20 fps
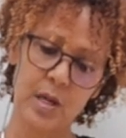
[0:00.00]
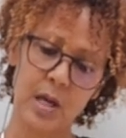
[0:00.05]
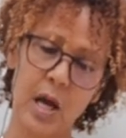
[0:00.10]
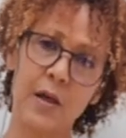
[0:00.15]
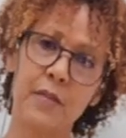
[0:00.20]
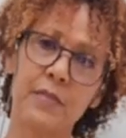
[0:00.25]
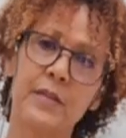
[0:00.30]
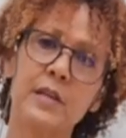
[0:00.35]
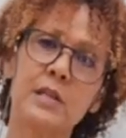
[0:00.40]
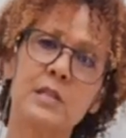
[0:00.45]

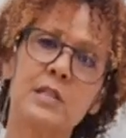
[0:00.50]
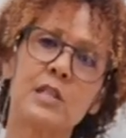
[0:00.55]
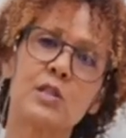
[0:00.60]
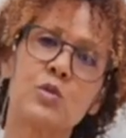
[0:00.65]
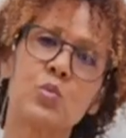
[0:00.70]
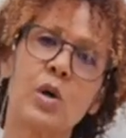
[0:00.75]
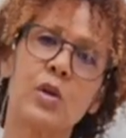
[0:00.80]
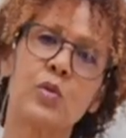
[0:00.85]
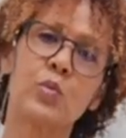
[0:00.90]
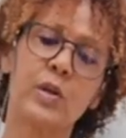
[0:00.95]
And this
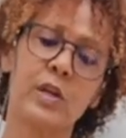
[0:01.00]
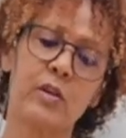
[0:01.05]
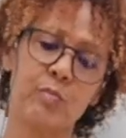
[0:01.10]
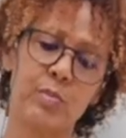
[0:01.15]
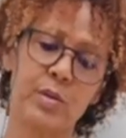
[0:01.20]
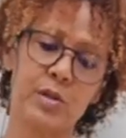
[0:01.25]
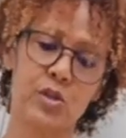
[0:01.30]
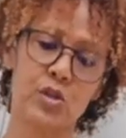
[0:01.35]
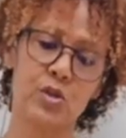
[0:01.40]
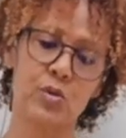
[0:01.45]
is what we
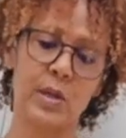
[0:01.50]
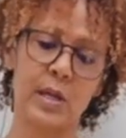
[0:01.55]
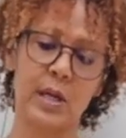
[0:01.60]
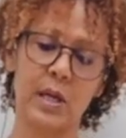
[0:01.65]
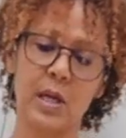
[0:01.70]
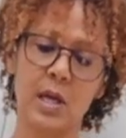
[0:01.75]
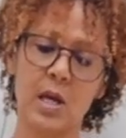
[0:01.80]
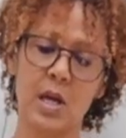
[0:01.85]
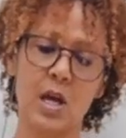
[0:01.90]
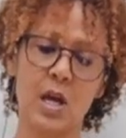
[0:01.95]
have been
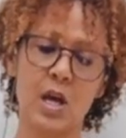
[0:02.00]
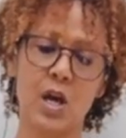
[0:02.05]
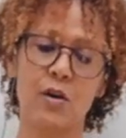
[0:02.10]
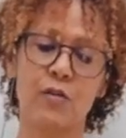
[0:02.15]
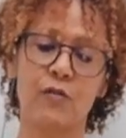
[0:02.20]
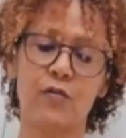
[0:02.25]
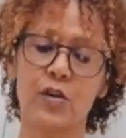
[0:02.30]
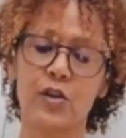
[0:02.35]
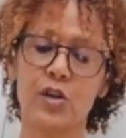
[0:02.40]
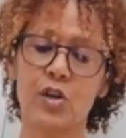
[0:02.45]
doing
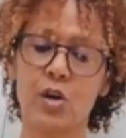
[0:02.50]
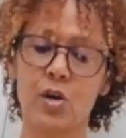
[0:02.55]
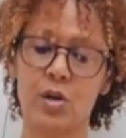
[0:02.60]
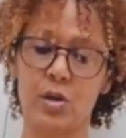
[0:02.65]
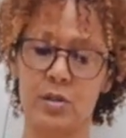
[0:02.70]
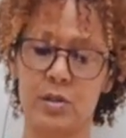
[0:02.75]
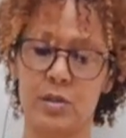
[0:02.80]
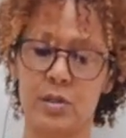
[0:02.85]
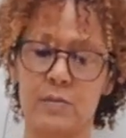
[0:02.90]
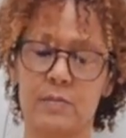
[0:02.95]
for
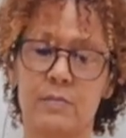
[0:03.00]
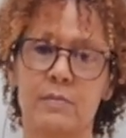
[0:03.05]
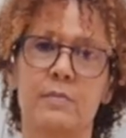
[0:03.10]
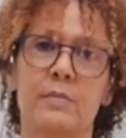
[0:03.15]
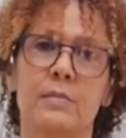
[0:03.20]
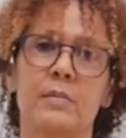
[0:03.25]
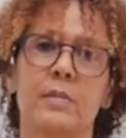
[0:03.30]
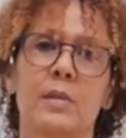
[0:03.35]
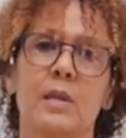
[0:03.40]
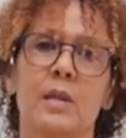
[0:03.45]
years.
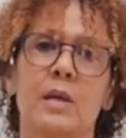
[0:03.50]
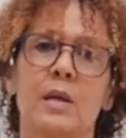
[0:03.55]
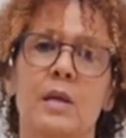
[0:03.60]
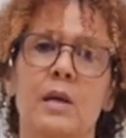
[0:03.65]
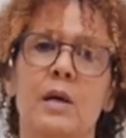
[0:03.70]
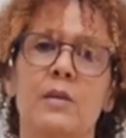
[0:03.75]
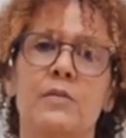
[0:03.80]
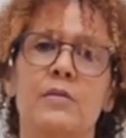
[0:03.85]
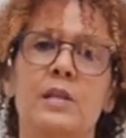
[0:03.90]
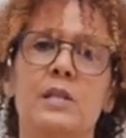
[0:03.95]

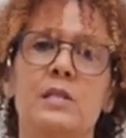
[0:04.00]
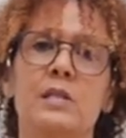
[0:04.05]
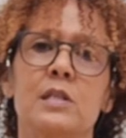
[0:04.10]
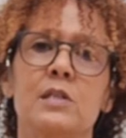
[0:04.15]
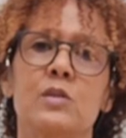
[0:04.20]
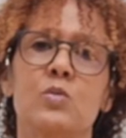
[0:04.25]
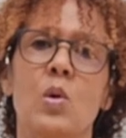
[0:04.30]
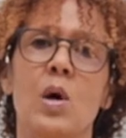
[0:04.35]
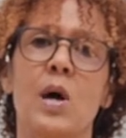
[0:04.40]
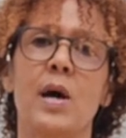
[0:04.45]
And this
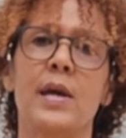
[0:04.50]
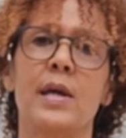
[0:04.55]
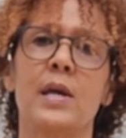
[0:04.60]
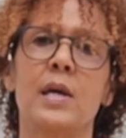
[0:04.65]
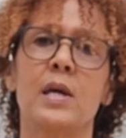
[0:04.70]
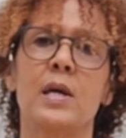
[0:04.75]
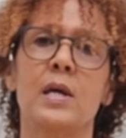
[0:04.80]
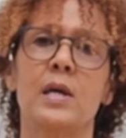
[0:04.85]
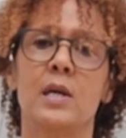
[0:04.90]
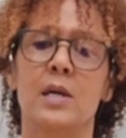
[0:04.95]
is
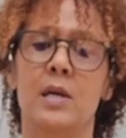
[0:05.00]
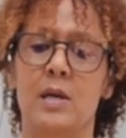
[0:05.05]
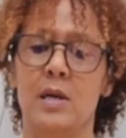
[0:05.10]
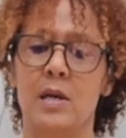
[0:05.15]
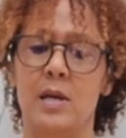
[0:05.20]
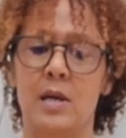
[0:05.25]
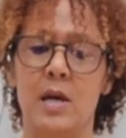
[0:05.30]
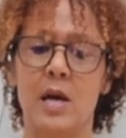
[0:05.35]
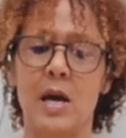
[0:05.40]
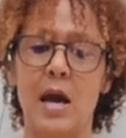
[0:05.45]
why
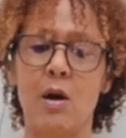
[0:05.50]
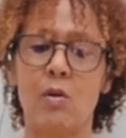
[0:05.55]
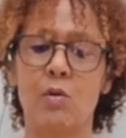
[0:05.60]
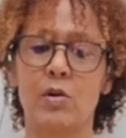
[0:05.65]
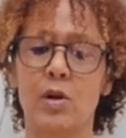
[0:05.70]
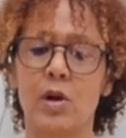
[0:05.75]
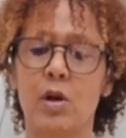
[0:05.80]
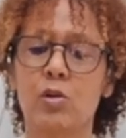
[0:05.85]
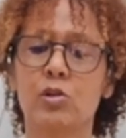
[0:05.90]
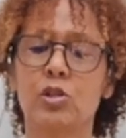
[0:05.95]

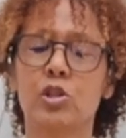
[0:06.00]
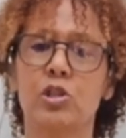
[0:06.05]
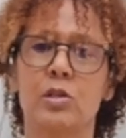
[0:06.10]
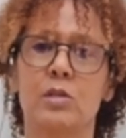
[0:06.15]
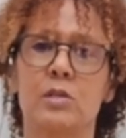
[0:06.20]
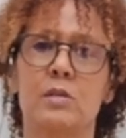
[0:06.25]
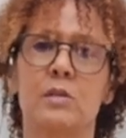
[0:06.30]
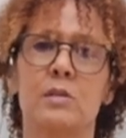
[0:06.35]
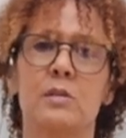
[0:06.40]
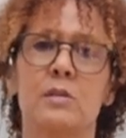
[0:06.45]
our
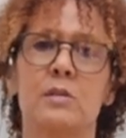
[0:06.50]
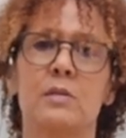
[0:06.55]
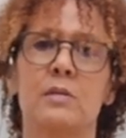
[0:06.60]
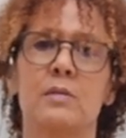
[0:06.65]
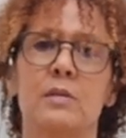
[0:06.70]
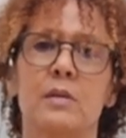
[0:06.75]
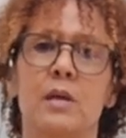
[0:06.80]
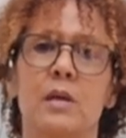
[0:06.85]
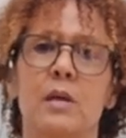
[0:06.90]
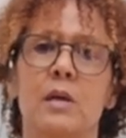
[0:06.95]
oceans
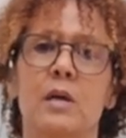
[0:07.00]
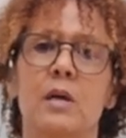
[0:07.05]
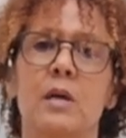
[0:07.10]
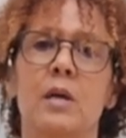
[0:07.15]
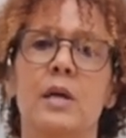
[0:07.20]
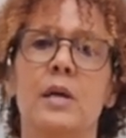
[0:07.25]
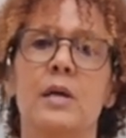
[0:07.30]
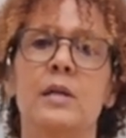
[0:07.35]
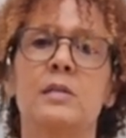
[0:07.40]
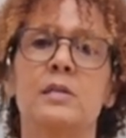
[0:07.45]

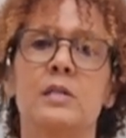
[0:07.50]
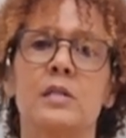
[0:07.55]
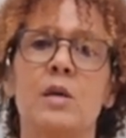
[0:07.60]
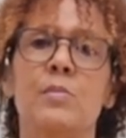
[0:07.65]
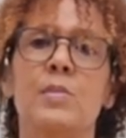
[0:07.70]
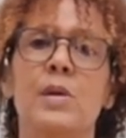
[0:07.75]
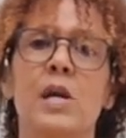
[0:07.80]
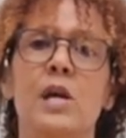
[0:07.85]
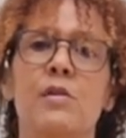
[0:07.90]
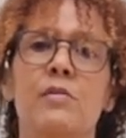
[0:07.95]
in
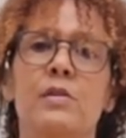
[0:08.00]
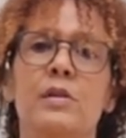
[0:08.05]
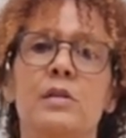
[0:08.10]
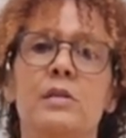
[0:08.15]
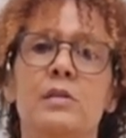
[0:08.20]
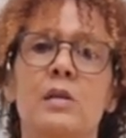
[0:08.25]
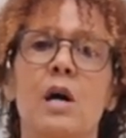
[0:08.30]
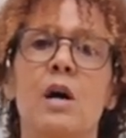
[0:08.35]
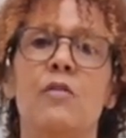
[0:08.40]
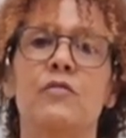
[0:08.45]
some
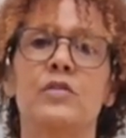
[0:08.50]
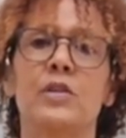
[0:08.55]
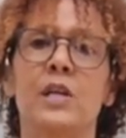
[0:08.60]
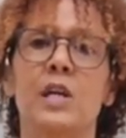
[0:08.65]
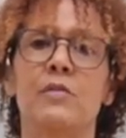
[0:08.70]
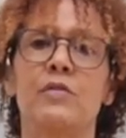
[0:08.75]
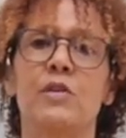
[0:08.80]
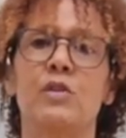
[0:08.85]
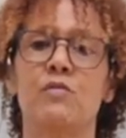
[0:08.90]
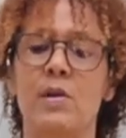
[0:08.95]
areas after
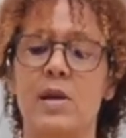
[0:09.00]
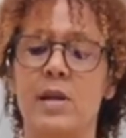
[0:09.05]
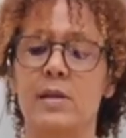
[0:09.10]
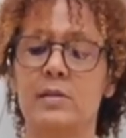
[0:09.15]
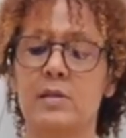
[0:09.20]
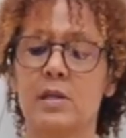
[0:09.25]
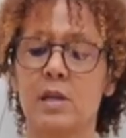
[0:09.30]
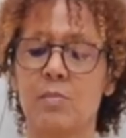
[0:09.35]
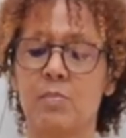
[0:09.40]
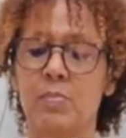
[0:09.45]
heavy
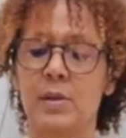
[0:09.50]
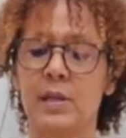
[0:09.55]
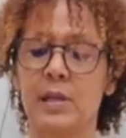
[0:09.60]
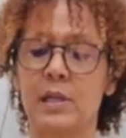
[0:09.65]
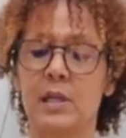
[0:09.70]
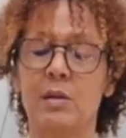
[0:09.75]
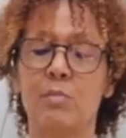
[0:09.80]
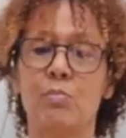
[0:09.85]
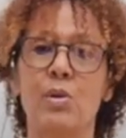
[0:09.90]
rains are completely